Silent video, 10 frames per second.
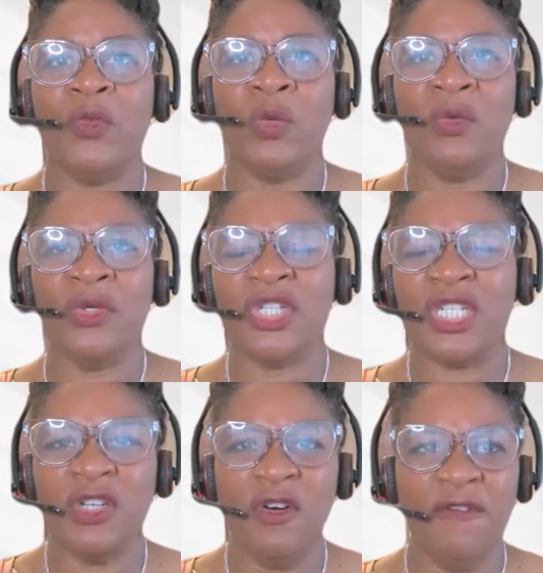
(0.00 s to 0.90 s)
we were
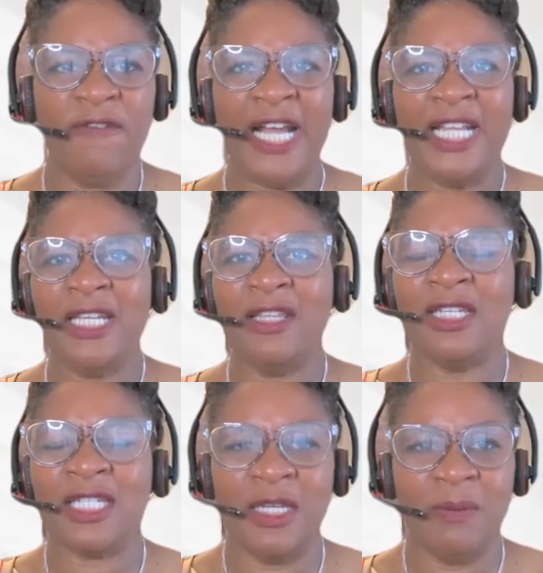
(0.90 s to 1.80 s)
still finding
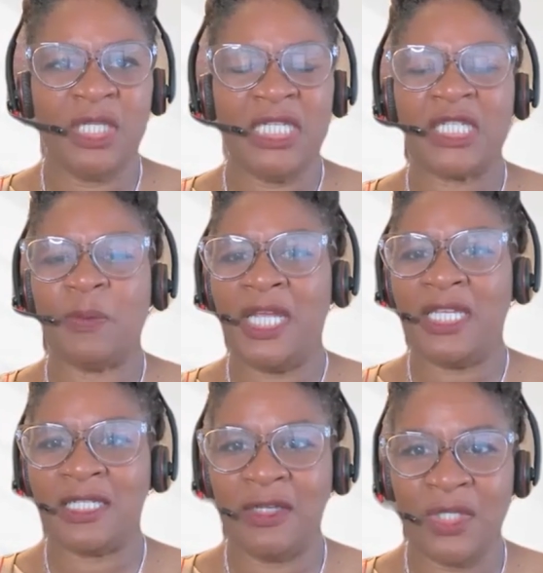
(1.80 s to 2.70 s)
this empty
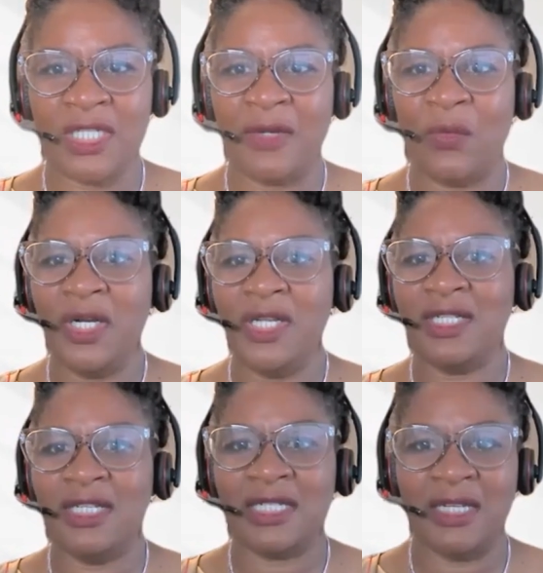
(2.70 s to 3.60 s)
space. And it was like, what
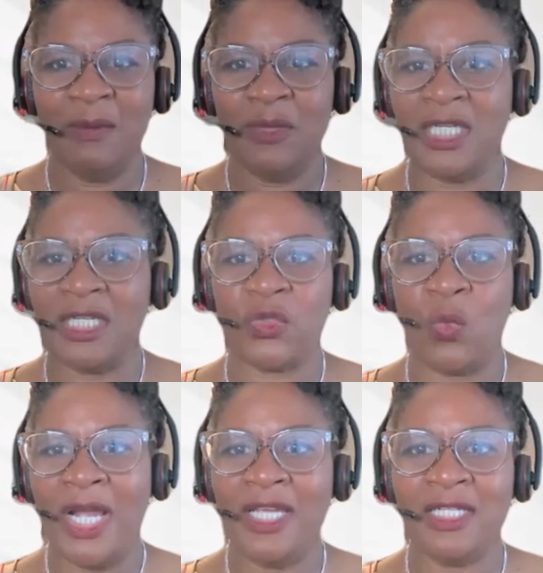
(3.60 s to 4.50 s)
is this emptiness?
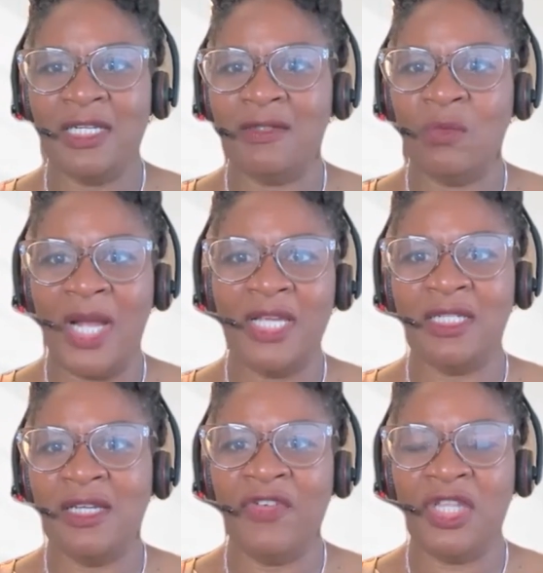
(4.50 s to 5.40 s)
Why
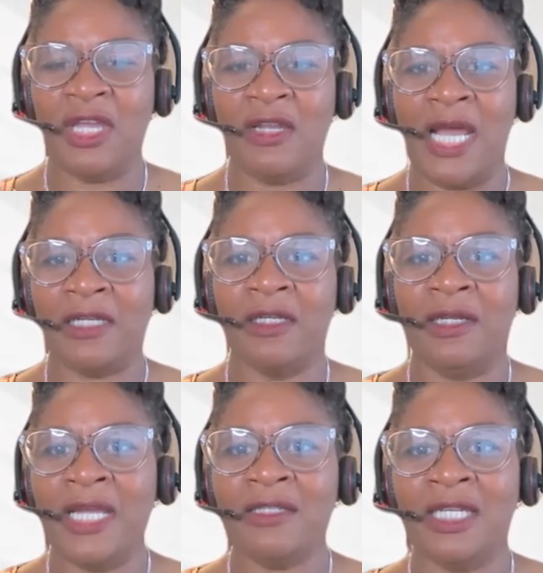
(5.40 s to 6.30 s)
is everything not
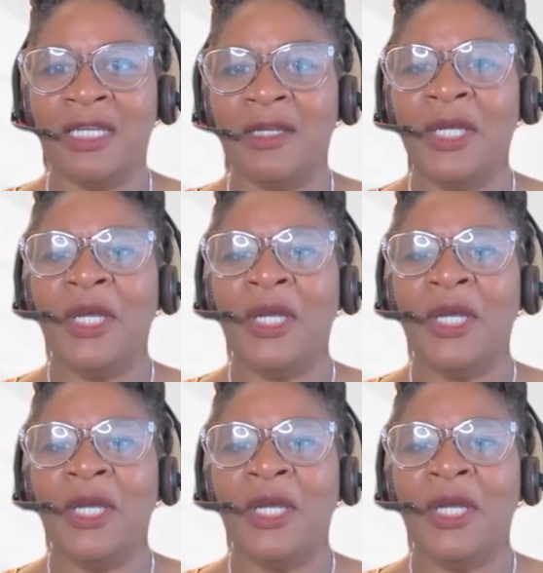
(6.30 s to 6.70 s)
connecting?